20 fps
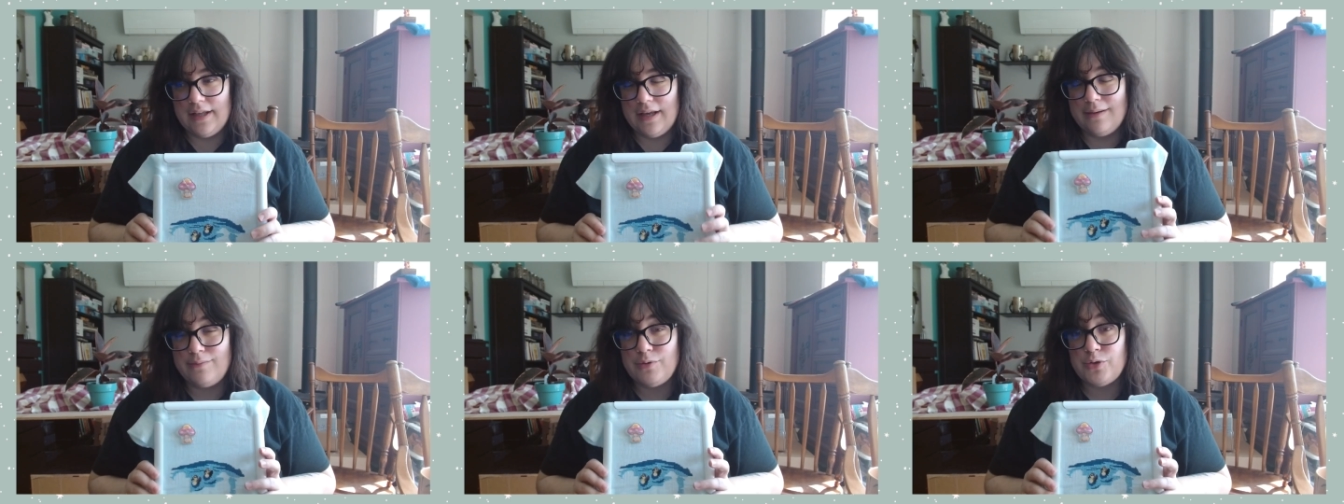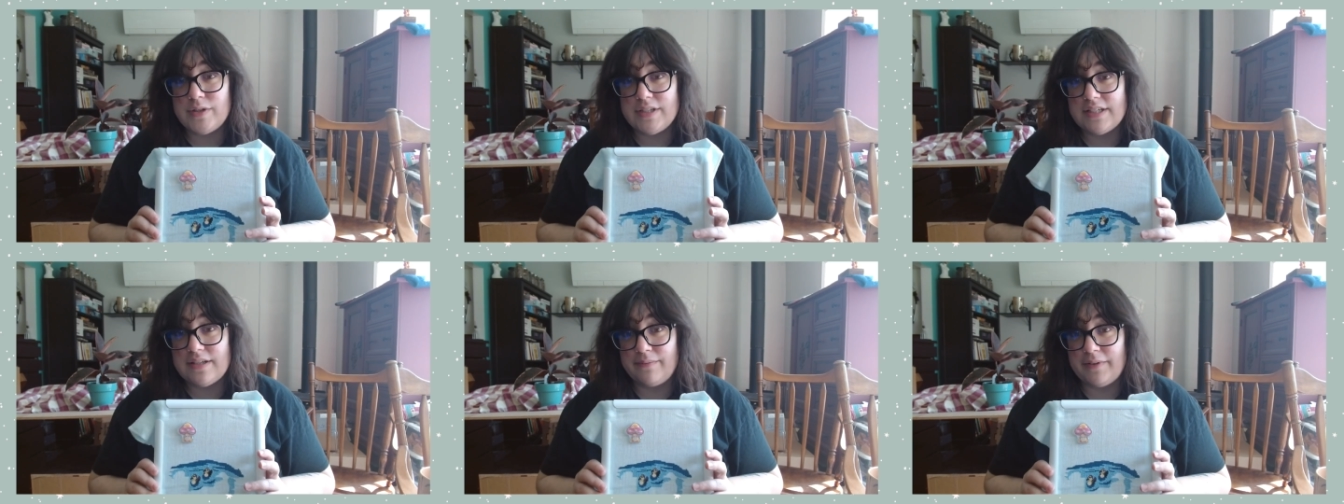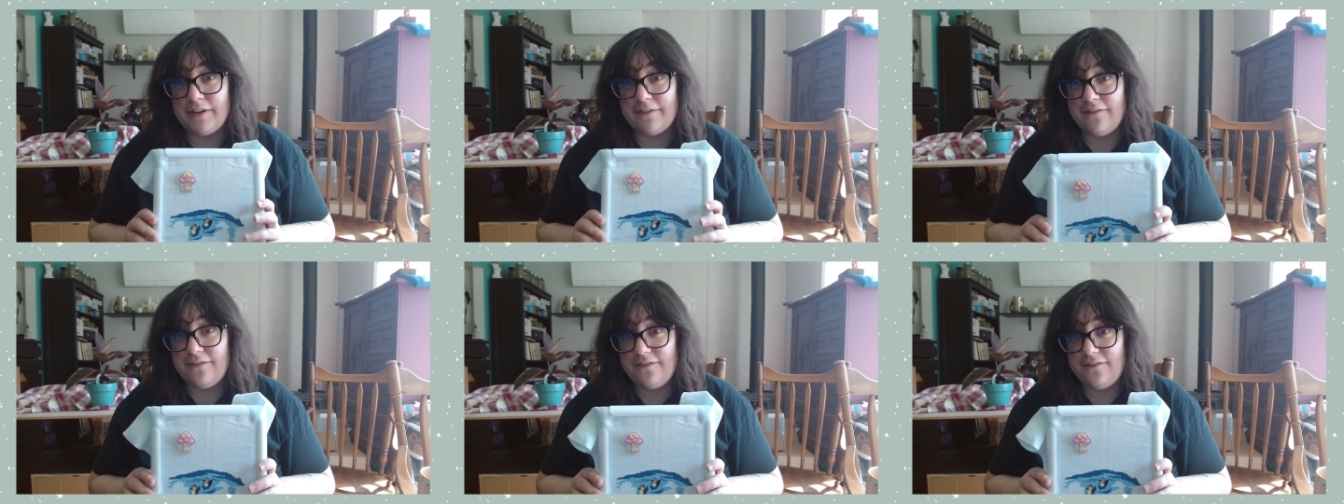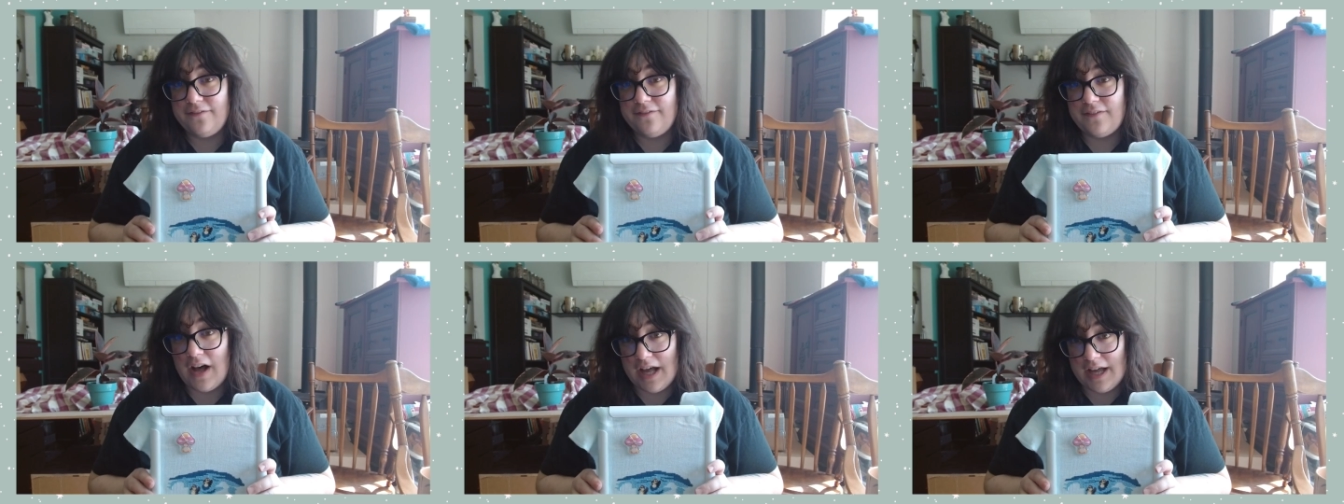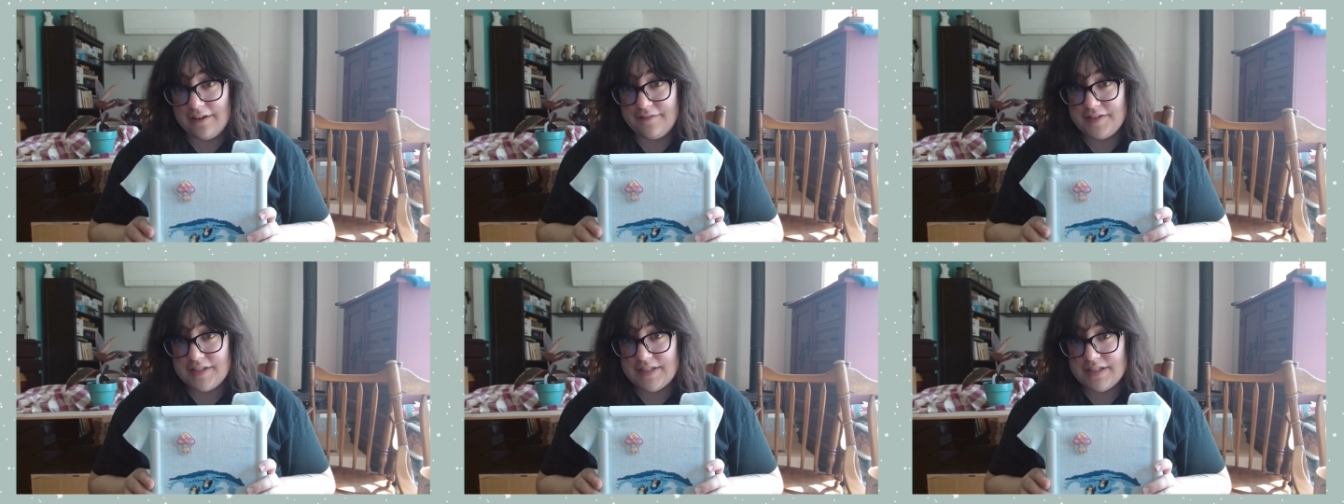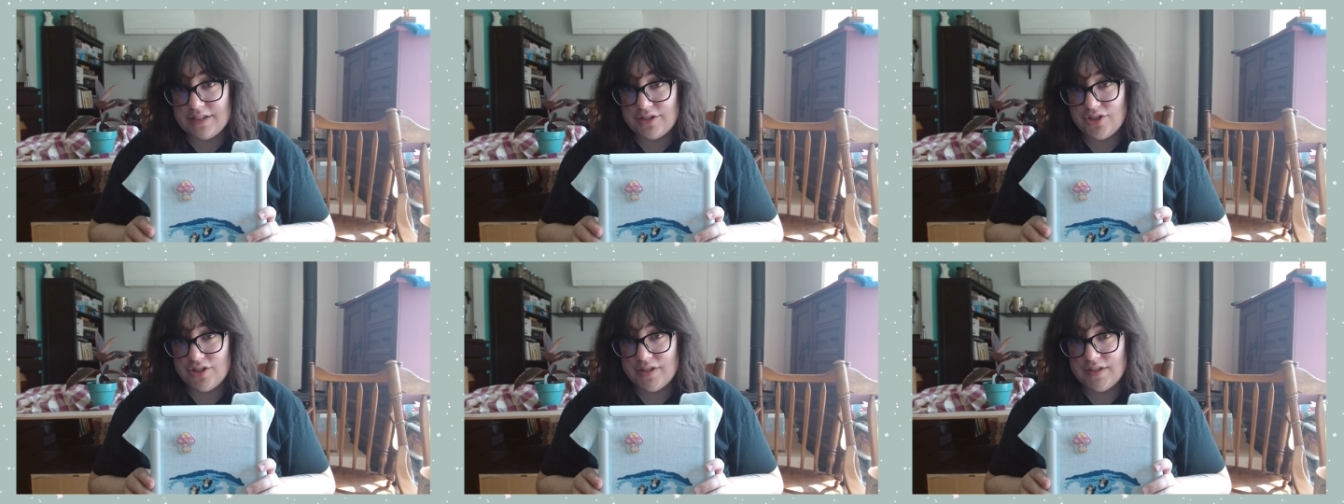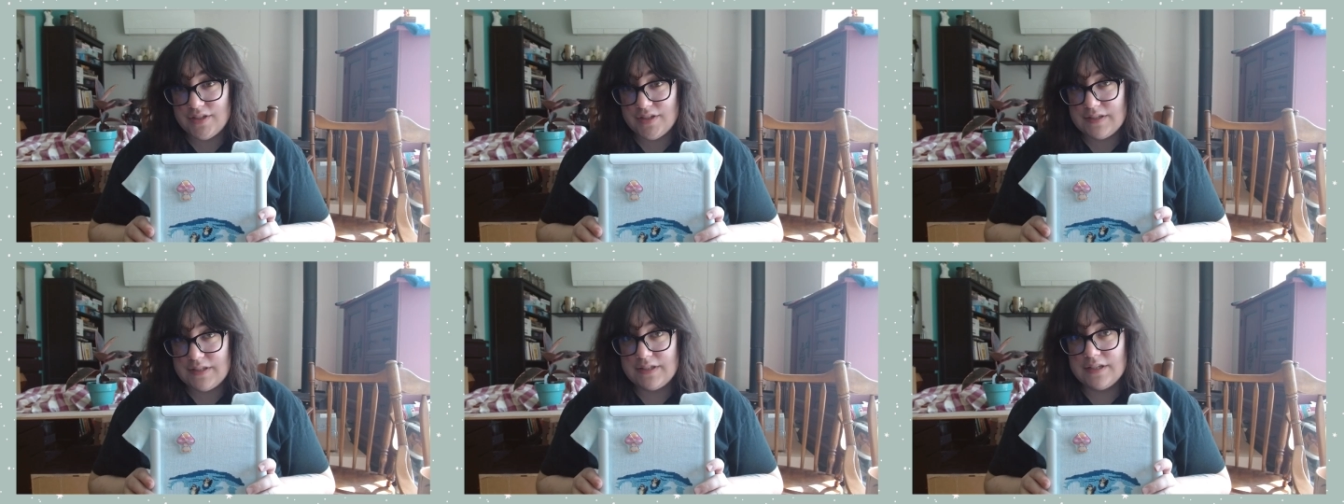I'm doing 75
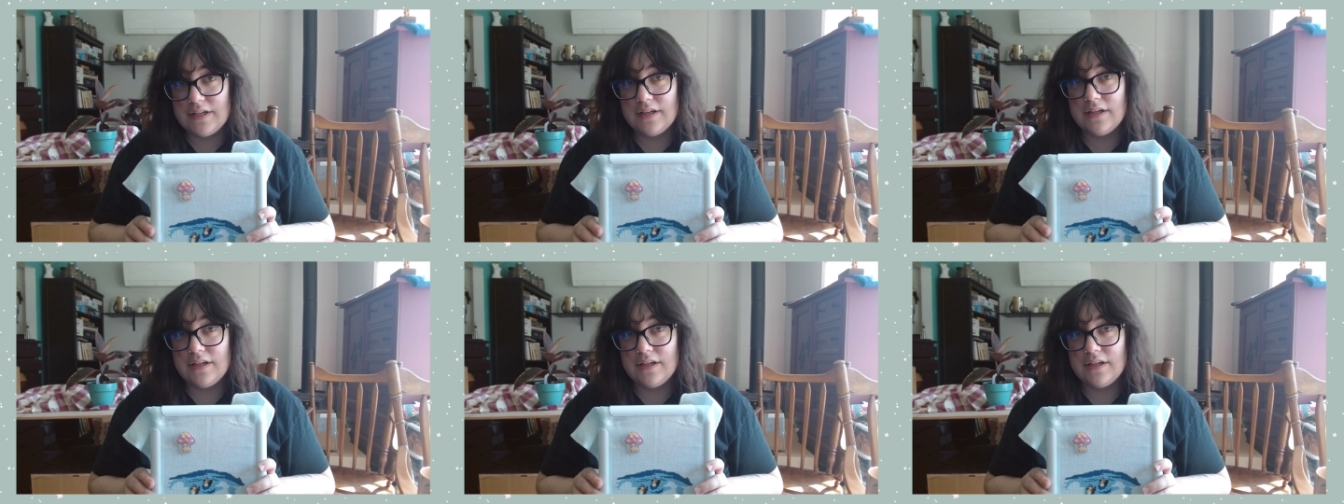stitches.